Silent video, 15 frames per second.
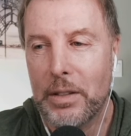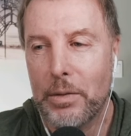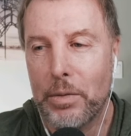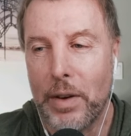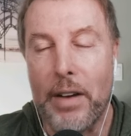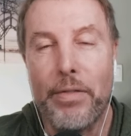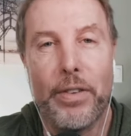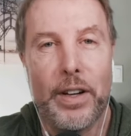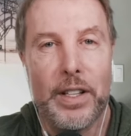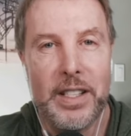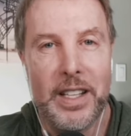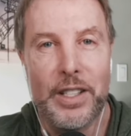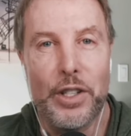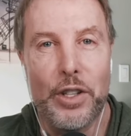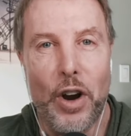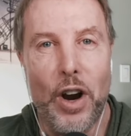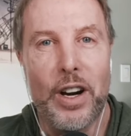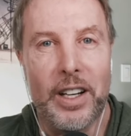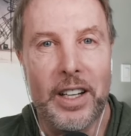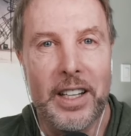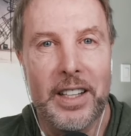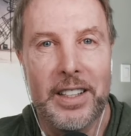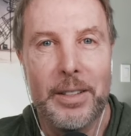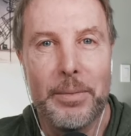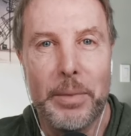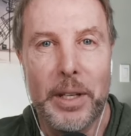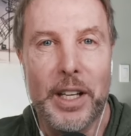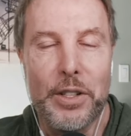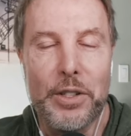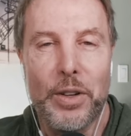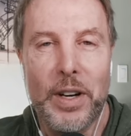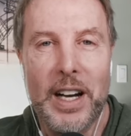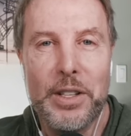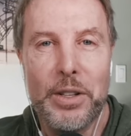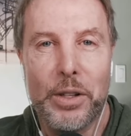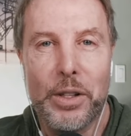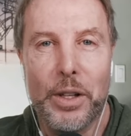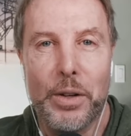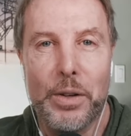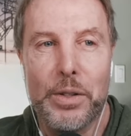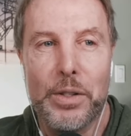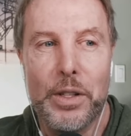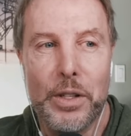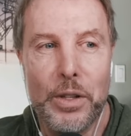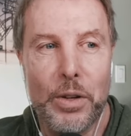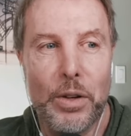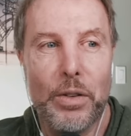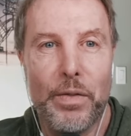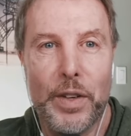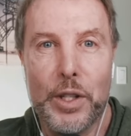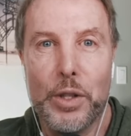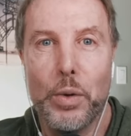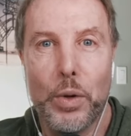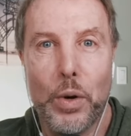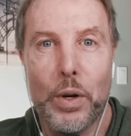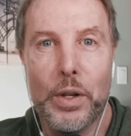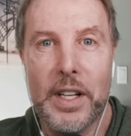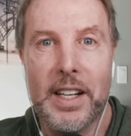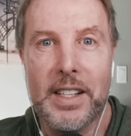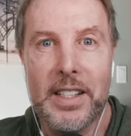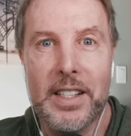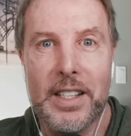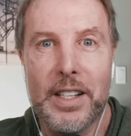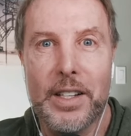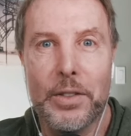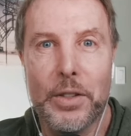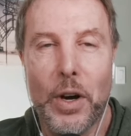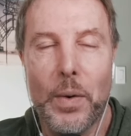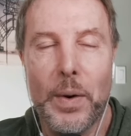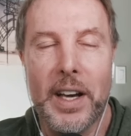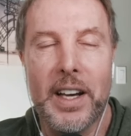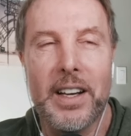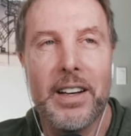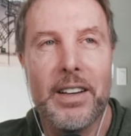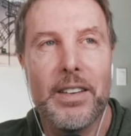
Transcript: reference is dark because your eyes are closed, your visual cortex is still going.